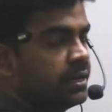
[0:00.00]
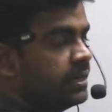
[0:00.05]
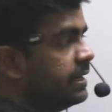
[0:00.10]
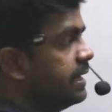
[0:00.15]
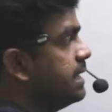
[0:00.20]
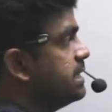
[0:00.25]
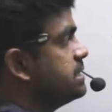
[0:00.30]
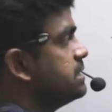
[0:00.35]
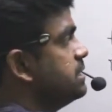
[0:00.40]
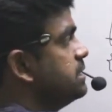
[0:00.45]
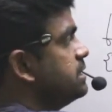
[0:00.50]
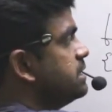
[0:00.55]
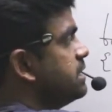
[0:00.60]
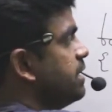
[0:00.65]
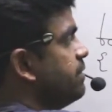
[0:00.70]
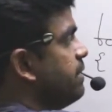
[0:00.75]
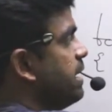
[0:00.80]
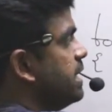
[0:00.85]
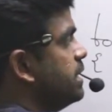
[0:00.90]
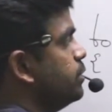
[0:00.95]
Next,
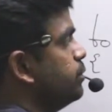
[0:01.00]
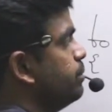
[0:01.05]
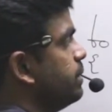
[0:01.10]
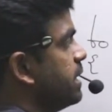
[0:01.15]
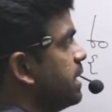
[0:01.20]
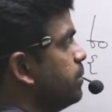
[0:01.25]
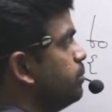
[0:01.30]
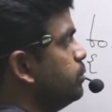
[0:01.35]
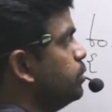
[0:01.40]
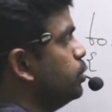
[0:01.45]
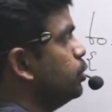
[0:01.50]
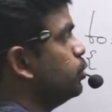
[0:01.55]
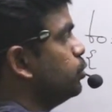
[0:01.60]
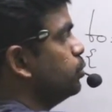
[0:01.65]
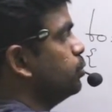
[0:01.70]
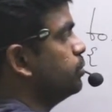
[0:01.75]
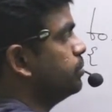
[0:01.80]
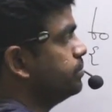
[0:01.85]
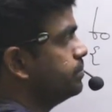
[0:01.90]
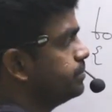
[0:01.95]
j value become
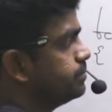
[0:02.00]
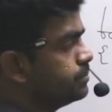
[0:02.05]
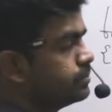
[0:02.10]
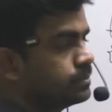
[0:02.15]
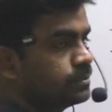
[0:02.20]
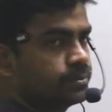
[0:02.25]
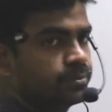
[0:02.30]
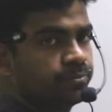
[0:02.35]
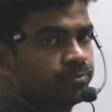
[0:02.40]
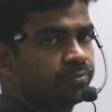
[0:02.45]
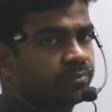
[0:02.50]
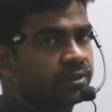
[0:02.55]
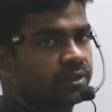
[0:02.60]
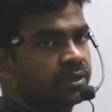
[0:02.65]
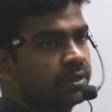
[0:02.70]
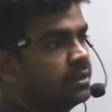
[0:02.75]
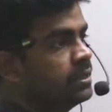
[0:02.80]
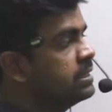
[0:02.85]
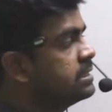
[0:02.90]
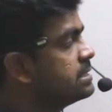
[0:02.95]
2.
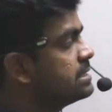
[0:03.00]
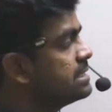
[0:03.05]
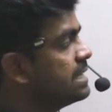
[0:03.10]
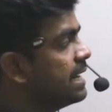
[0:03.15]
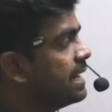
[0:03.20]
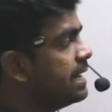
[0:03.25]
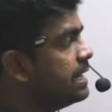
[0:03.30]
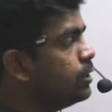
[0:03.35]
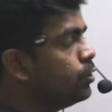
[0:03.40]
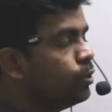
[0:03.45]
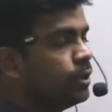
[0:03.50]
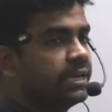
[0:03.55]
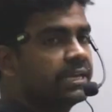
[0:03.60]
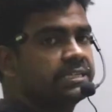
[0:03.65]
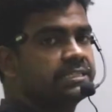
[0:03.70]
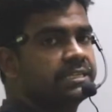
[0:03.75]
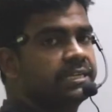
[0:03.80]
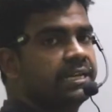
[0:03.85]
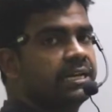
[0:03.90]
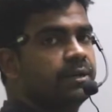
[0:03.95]
Second
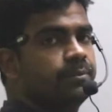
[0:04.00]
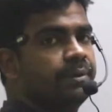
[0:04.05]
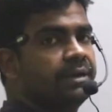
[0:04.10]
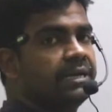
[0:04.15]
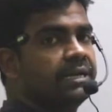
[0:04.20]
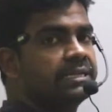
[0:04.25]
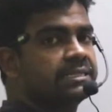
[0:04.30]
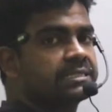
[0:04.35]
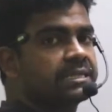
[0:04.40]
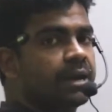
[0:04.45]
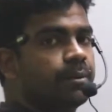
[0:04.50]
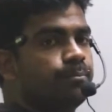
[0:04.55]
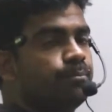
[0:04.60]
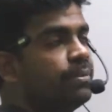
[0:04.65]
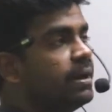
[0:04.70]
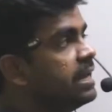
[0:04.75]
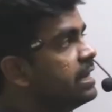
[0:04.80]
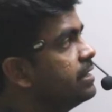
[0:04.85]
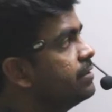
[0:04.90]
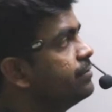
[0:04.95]
location element is
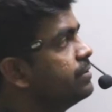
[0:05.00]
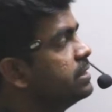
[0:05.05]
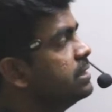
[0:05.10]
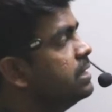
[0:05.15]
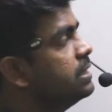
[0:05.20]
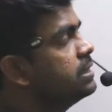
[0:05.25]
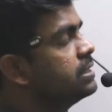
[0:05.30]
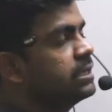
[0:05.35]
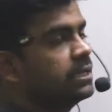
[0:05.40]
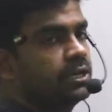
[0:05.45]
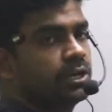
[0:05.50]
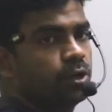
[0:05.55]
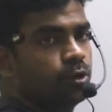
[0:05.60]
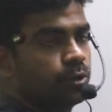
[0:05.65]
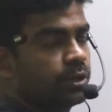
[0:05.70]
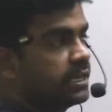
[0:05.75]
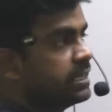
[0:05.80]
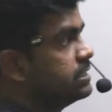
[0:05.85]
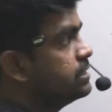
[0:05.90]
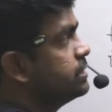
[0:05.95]
comparing with the third
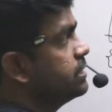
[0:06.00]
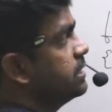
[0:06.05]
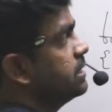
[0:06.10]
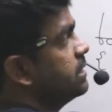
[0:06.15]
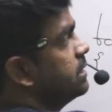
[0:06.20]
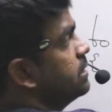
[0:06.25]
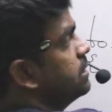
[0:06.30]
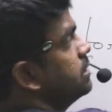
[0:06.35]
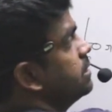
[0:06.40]
location.